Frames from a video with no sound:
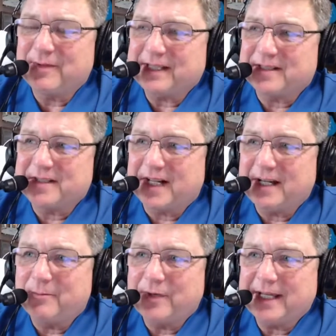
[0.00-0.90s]
at the
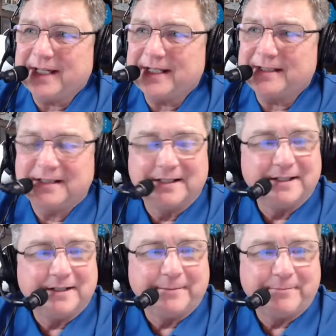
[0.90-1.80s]
time we had
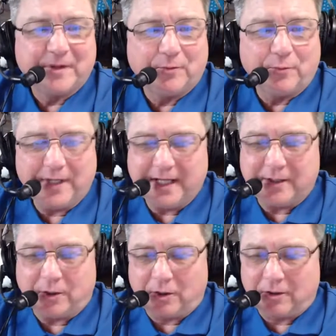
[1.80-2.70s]

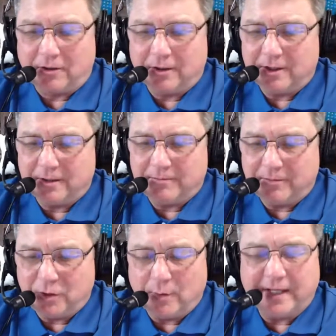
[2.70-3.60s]
our
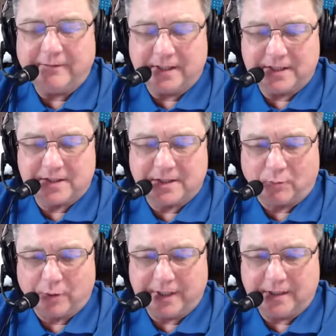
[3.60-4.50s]
UAVs. The
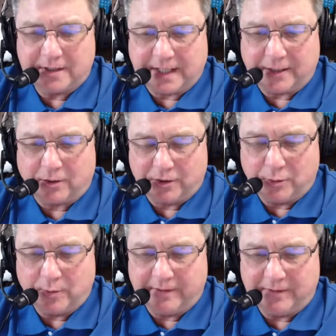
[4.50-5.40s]
Marines had our
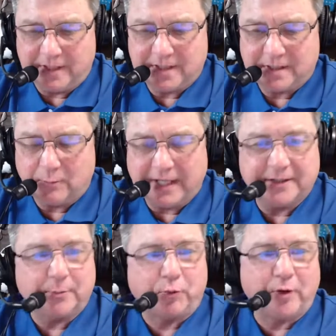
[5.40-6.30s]
UAVs. We
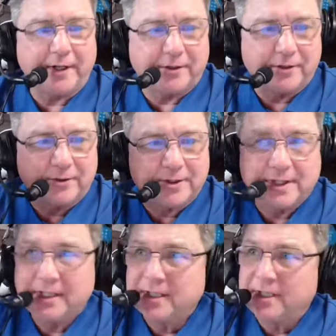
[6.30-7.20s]
had the Predators
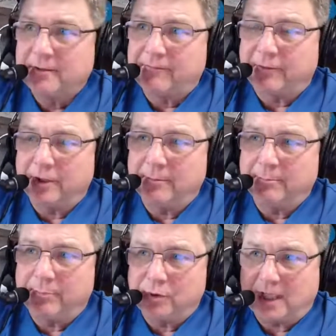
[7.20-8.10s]
from
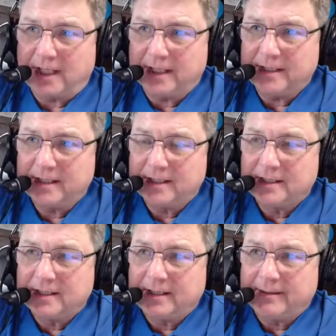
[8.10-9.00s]
Balad,
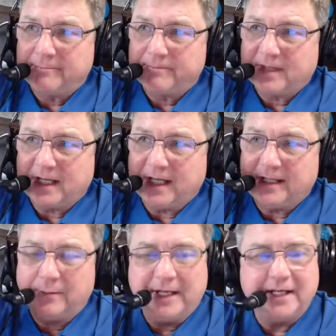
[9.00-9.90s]
and then we